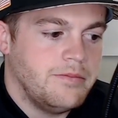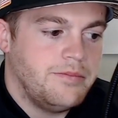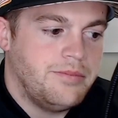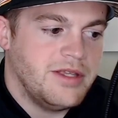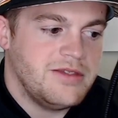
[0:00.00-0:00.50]

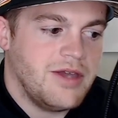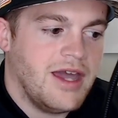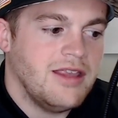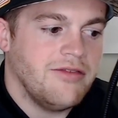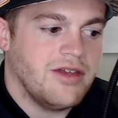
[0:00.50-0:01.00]
But to
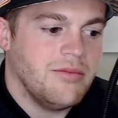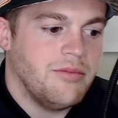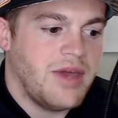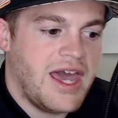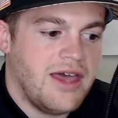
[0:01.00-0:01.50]
kind of
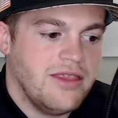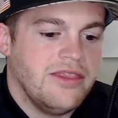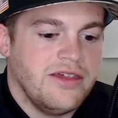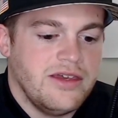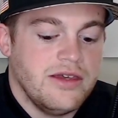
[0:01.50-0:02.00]
combat
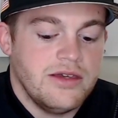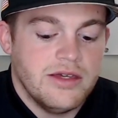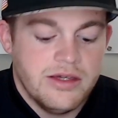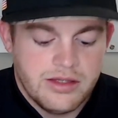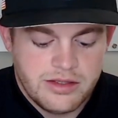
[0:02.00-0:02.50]

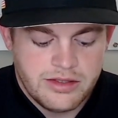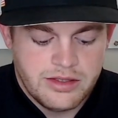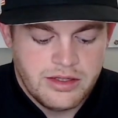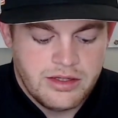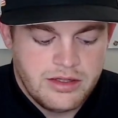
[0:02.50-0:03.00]
the
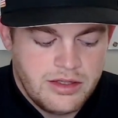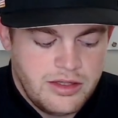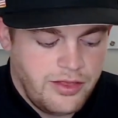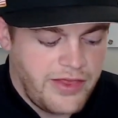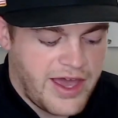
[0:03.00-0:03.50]

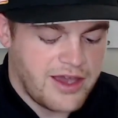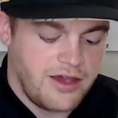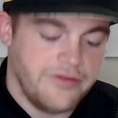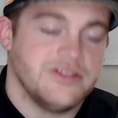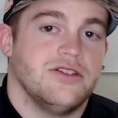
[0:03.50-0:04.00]
lack
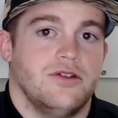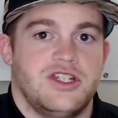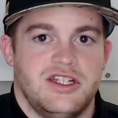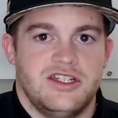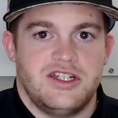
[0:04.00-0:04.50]
of
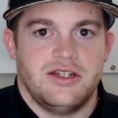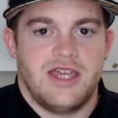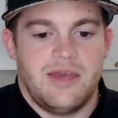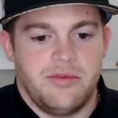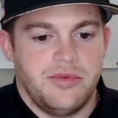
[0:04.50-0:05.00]
search engine
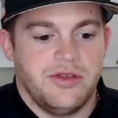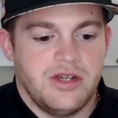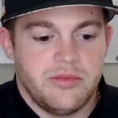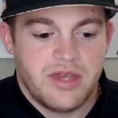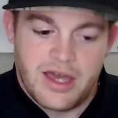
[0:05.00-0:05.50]

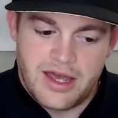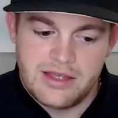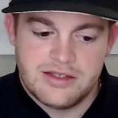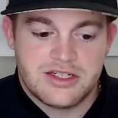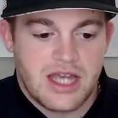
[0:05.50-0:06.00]
capability
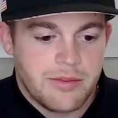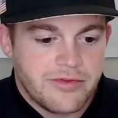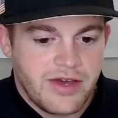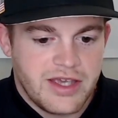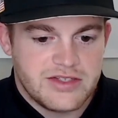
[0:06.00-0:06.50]
behind the
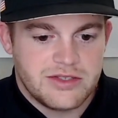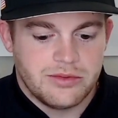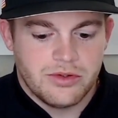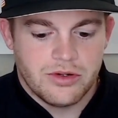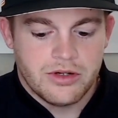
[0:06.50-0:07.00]
Shopify
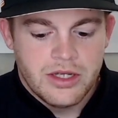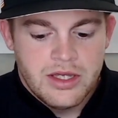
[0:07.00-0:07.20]
store,